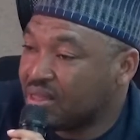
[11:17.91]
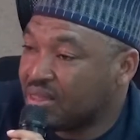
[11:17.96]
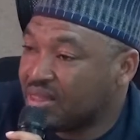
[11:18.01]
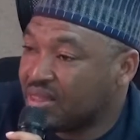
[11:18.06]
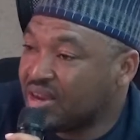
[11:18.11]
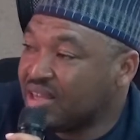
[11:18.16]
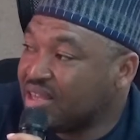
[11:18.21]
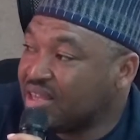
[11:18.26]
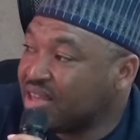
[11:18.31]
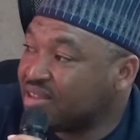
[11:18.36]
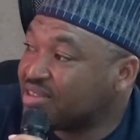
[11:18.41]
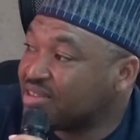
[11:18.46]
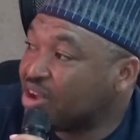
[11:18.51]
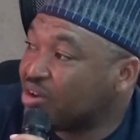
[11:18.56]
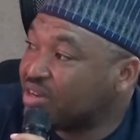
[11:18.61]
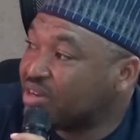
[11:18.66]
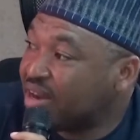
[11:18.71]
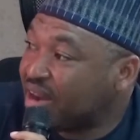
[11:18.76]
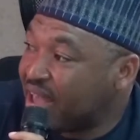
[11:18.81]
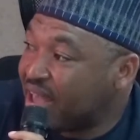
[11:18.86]
Three years
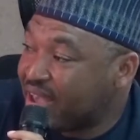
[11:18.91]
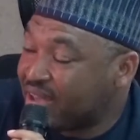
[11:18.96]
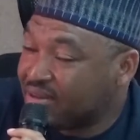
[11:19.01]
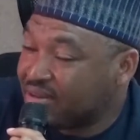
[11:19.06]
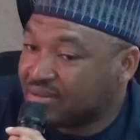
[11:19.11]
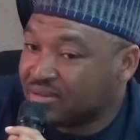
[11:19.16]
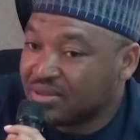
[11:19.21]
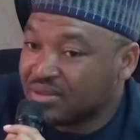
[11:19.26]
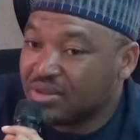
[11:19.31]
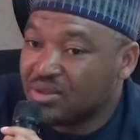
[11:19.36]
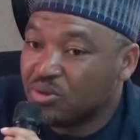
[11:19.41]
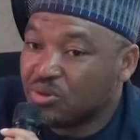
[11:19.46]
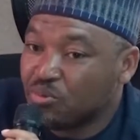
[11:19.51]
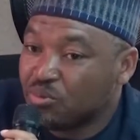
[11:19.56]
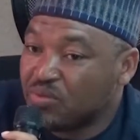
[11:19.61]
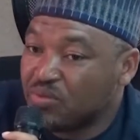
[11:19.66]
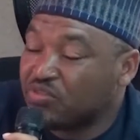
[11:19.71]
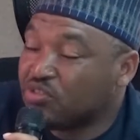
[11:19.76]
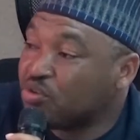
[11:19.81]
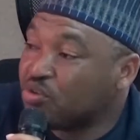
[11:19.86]
down the line,
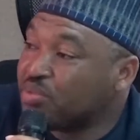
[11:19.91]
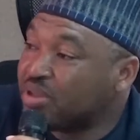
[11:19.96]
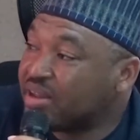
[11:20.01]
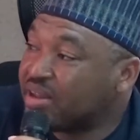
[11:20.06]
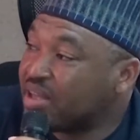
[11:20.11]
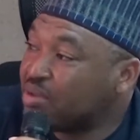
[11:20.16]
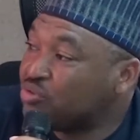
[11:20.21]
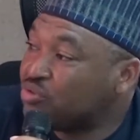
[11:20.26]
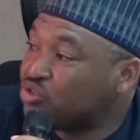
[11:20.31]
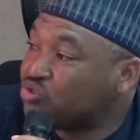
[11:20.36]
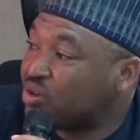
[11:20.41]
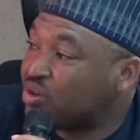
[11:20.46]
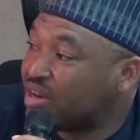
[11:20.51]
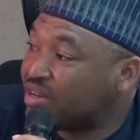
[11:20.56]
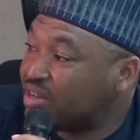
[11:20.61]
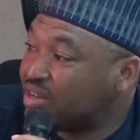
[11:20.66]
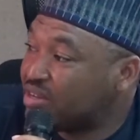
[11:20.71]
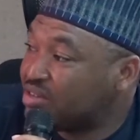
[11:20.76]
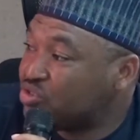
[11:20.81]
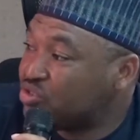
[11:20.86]
we've not been able to
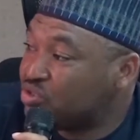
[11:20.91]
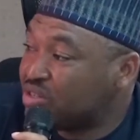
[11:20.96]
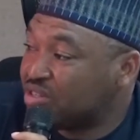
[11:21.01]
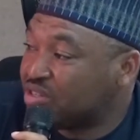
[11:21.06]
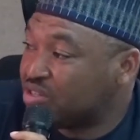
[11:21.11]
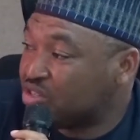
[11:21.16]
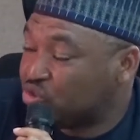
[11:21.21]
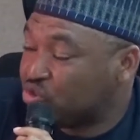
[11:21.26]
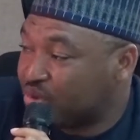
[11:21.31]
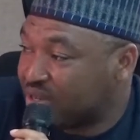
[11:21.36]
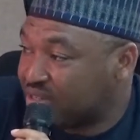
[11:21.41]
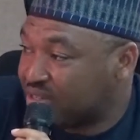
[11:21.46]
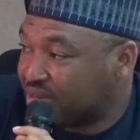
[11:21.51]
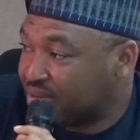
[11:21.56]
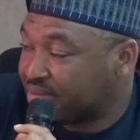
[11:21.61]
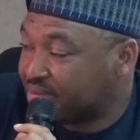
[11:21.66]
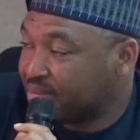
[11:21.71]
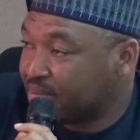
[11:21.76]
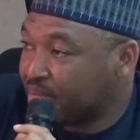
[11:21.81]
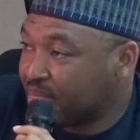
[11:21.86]
attend to this situation.
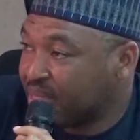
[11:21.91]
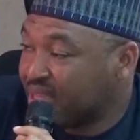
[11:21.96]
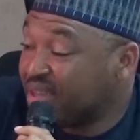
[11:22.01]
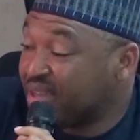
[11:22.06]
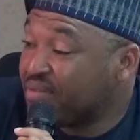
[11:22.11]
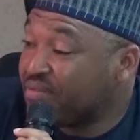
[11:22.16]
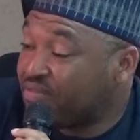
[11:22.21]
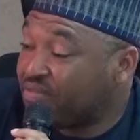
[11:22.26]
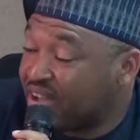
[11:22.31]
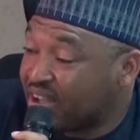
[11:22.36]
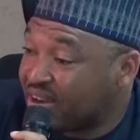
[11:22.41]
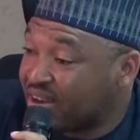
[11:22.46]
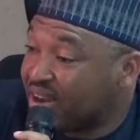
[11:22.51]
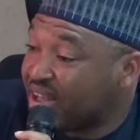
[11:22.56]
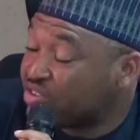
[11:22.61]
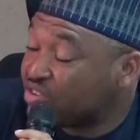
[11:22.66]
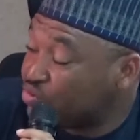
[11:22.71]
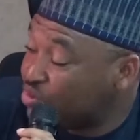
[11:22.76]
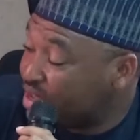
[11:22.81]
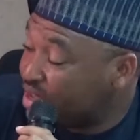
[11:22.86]
In fact,
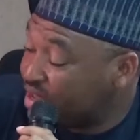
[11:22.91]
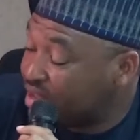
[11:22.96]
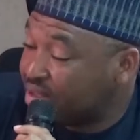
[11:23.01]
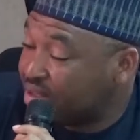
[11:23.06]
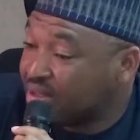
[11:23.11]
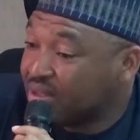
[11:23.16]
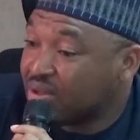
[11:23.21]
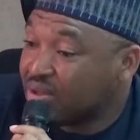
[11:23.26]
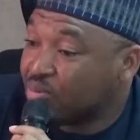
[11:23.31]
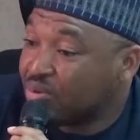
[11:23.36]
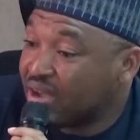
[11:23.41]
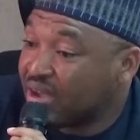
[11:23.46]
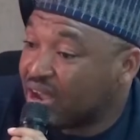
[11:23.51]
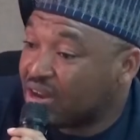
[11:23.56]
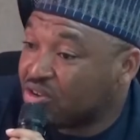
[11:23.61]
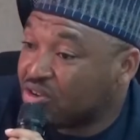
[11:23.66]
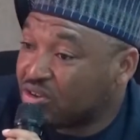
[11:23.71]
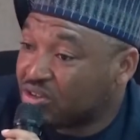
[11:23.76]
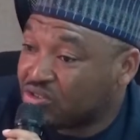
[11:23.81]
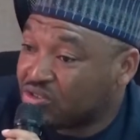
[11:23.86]
last week, we
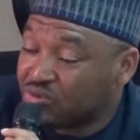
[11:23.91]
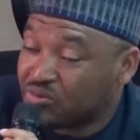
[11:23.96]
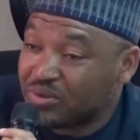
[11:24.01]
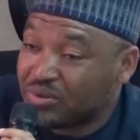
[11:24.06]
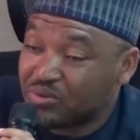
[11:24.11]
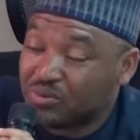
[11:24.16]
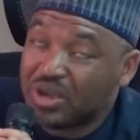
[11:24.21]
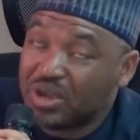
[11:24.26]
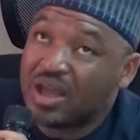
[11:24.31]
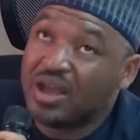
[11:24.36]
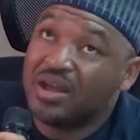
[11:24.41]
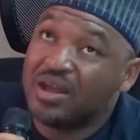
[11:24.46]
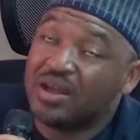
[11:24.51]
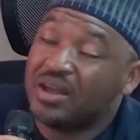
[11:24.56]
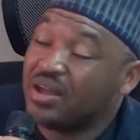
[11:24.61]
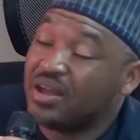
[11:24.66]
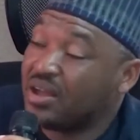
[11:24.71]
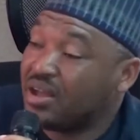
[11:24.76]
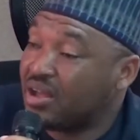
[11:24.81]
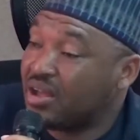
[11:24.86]
had cause to,
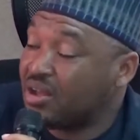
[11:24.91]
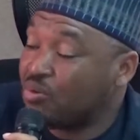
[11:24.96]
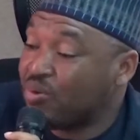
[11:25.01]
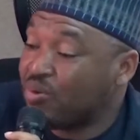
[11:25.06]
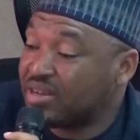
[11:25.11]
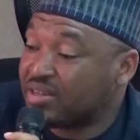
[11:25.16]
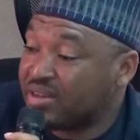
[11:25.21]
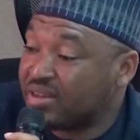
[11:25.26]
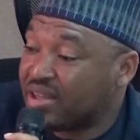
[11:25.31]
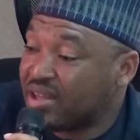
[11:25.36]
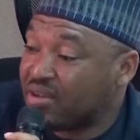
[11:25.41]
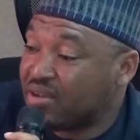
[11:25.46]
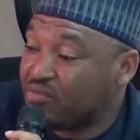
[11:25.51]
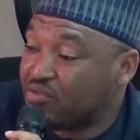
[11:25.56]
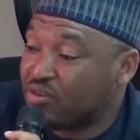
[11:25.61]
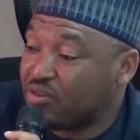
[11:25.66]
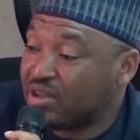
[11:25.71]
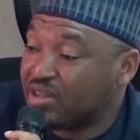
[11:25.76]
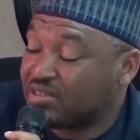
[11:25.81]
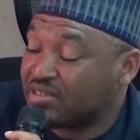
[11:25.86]
uh, went there
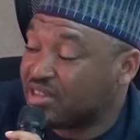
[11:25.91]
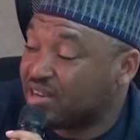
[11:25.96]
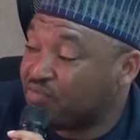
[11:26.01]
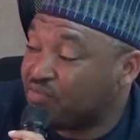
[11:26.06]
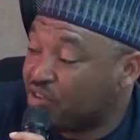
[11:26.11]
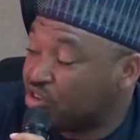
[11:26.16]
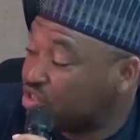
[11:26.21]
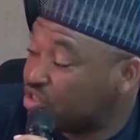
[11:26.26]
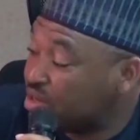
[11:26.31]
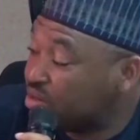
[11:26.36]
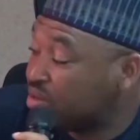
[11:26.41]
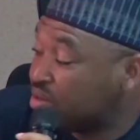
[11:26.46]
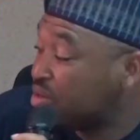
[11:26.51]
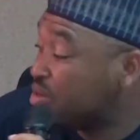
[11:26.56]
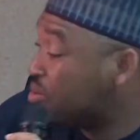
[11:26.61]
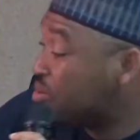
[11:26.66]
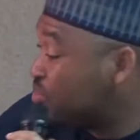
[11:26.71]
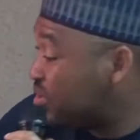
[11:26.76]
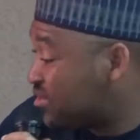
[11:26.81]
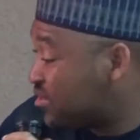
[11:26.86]
for a state function
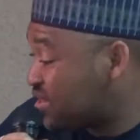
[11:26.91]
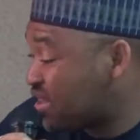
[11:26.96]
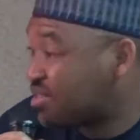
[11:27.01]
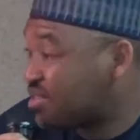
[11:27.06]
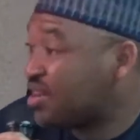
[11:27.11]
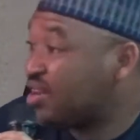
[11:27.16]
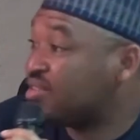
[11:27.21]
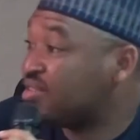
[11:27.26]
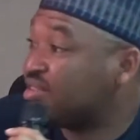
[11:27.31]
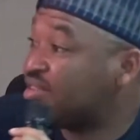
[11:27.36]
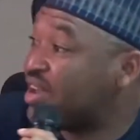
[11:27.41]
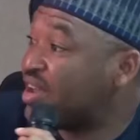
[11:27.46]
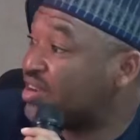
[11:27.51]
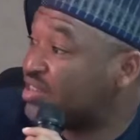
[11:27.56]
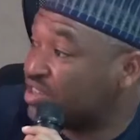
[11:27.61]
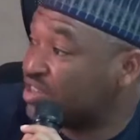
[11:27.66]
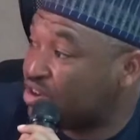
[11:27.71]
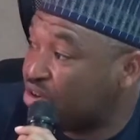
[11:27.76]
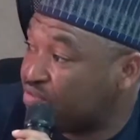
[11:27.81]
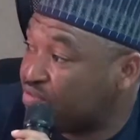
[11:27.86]
with His Excellency, the
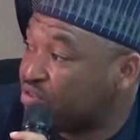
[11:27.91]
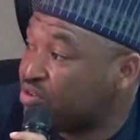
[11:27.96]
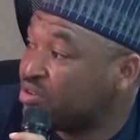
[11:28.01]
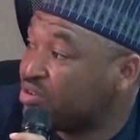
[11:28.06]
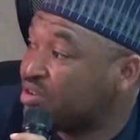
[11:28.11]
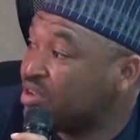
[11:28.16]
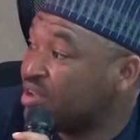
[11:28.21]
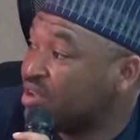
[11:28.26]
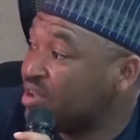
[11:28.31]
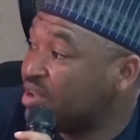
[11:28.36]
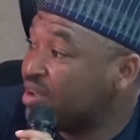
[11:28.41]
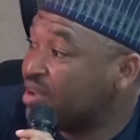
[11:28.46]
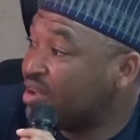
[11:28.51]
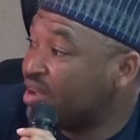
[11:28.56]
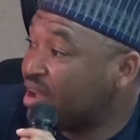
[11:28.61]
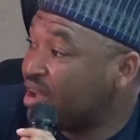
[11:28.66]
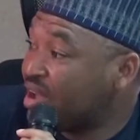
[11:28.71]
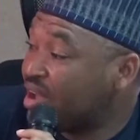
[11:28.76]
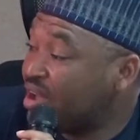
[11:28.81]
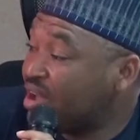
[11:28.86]
acting governor.
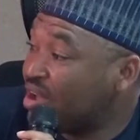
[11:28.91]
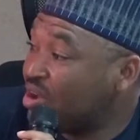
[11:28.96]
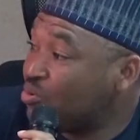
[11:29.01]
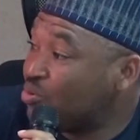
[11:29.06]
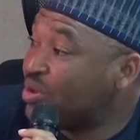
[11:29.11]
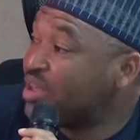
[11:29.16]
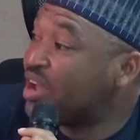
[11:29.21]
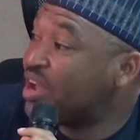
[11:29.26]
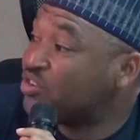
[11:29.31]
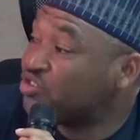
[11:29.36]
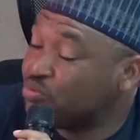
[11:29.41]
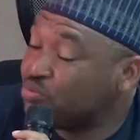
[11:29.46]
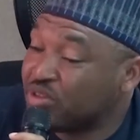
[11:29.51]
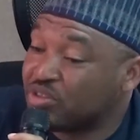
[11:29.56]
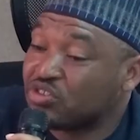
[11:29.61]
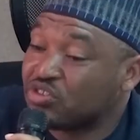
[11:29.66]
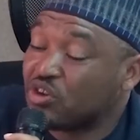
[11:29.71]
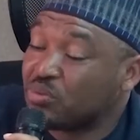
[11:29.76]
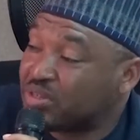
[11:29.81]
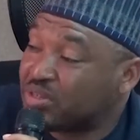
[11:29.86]
Uh, we had to be
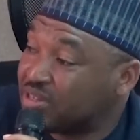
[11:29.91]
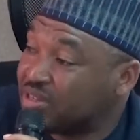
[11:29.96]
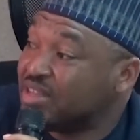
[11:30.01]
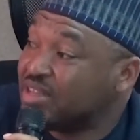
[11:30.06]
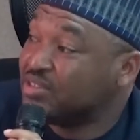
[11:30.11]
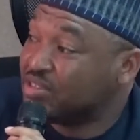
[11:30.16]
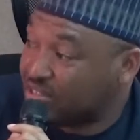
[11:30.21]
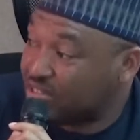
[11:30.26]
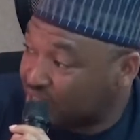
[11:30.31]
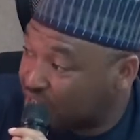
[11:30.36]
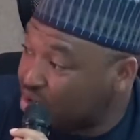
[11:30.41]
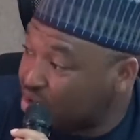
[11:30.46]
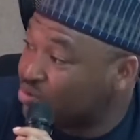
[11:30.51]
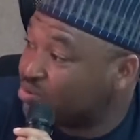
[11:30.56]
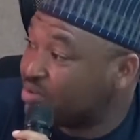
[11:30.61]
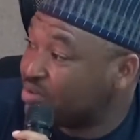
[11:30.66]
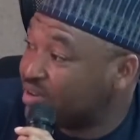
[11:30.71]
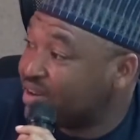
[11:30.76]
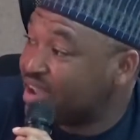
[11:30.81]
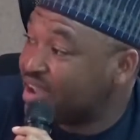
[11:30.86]
stopped in
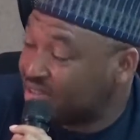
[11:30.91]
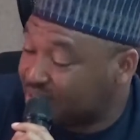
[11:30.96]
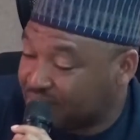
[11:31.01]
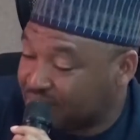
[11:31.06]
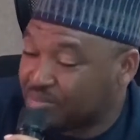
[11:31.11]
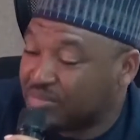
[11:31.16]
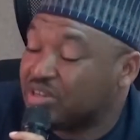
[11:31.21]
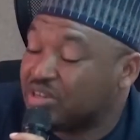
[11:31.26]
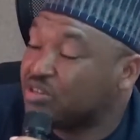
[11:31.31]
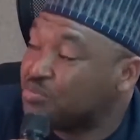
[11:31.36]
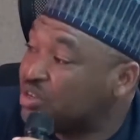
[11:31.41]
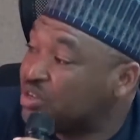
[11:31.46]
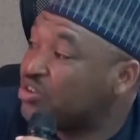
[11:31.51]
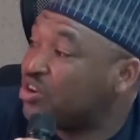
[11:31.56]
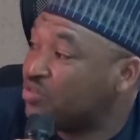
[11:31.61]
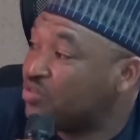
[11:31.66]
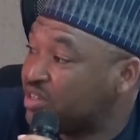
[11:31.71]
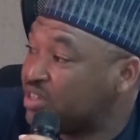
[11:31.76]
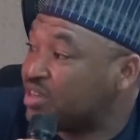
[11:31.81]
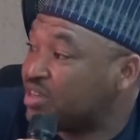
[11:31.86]
Zungeru, right in the
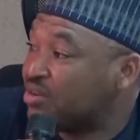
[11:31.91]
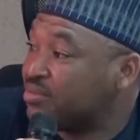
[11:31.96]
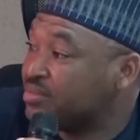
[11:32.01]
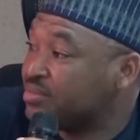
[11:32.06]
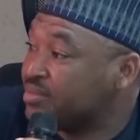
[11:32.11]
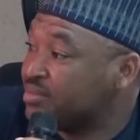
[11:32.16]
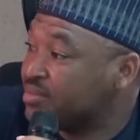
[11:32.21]
middle of the town.